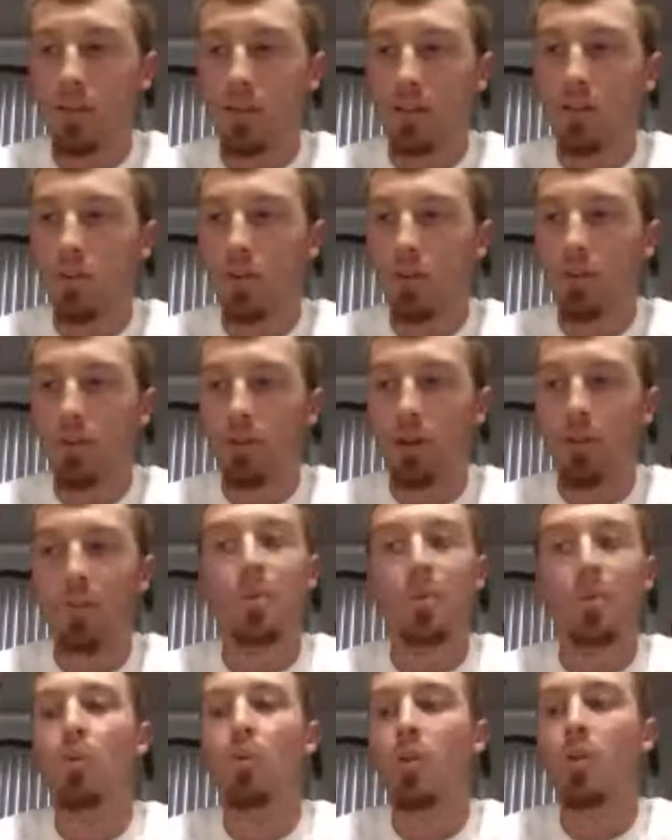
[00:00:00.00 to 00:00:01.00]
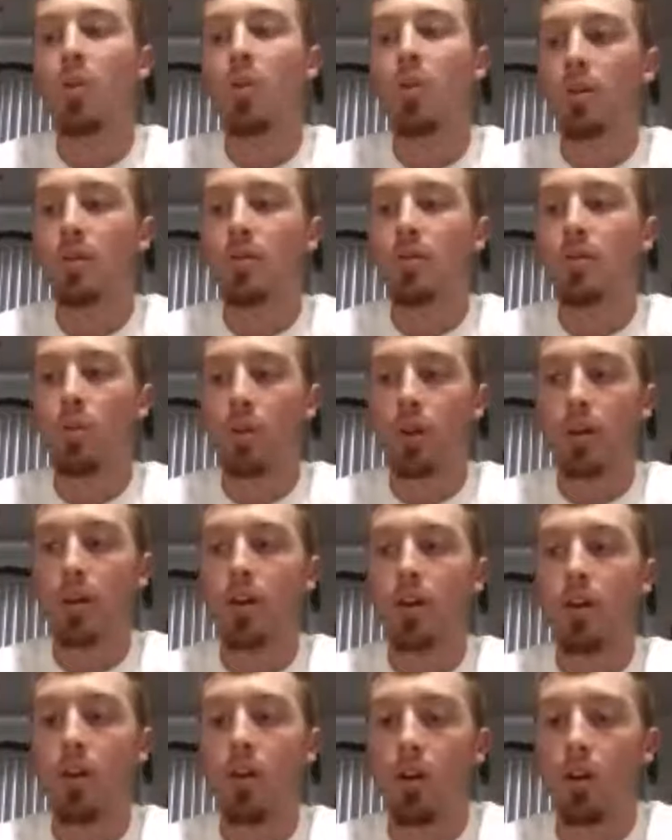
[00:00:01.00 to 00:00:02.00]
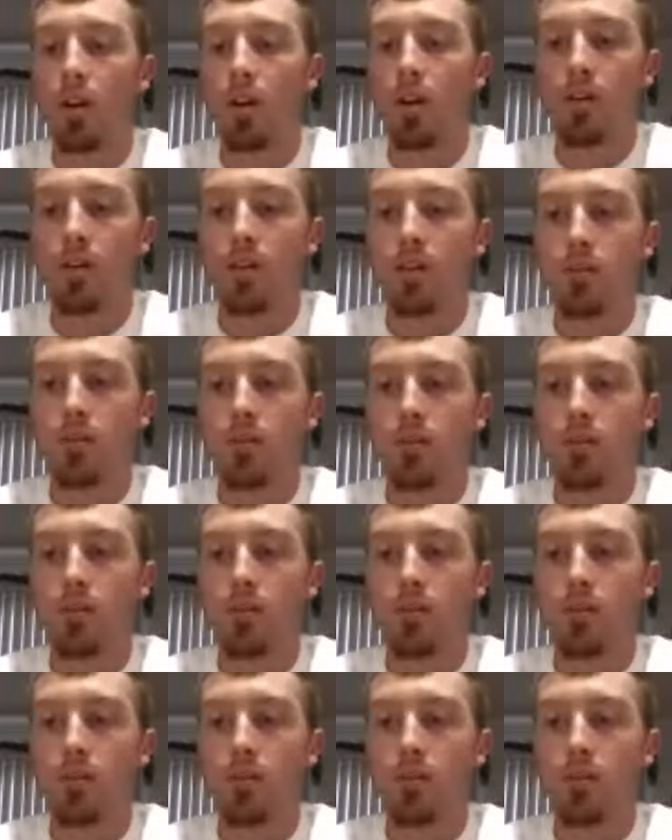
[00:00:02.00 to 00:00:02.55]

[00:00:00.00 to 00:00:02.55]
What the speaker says: With number one, working hard,